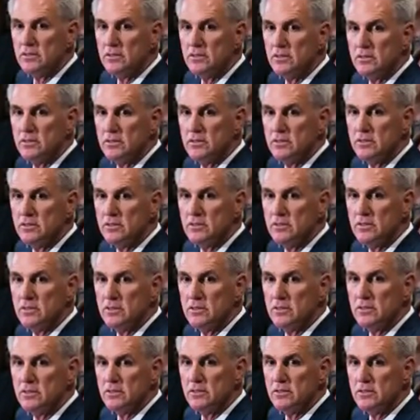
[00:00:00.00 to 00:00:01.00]

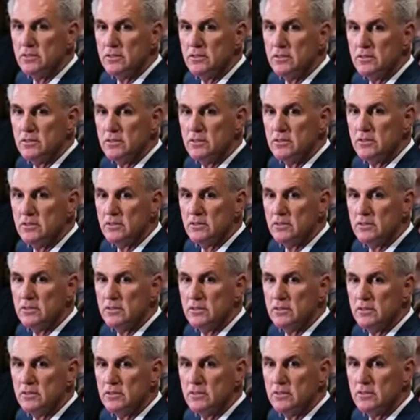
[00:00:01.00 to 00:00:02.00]

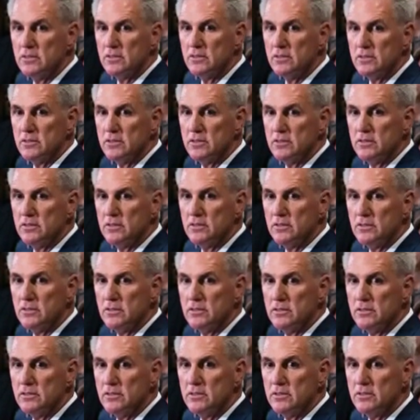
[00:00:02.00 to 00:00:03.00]

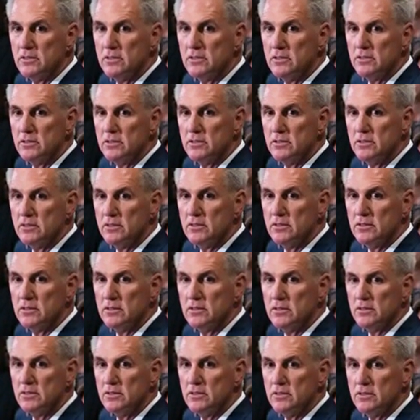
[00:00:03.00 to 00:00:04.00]

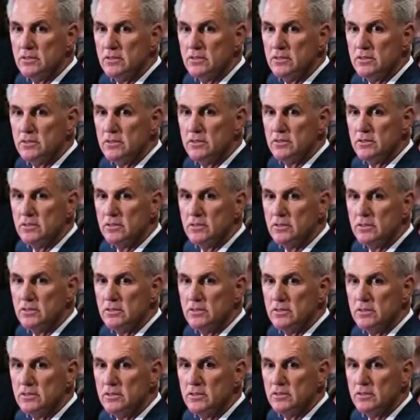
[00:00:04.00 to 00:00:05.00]

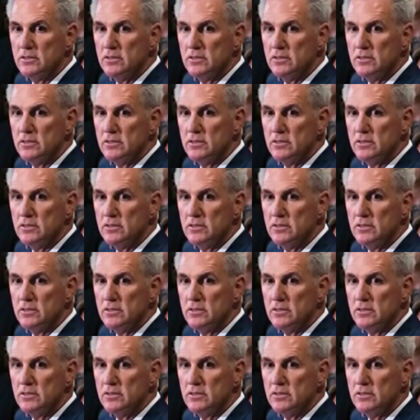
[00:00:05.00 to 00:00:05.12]
[no speech]